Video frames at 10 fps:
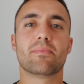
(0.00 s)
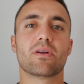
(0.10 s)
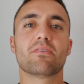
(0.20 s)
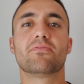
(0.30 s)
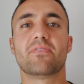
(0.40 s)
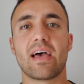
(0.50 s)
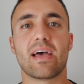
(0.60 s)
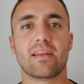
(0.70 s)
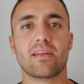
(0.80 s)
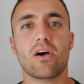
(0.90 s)
I'm not a
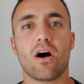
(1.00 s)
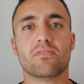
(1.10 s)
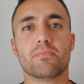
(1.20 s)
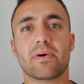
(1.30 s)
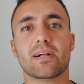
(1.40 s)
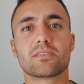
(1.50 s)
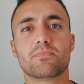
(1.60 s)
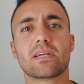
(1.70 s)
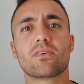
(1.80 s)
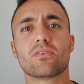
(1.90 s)
fan of a belt
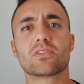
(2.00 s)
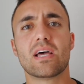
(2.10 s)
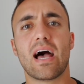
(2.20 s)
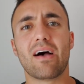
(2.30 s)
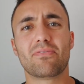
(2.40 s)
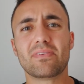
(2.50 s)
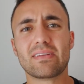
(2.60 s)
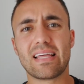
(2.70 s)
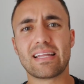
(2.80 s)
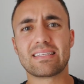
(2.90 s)
because I
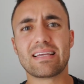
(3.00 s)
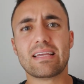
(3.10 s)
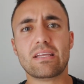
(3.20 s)
feel that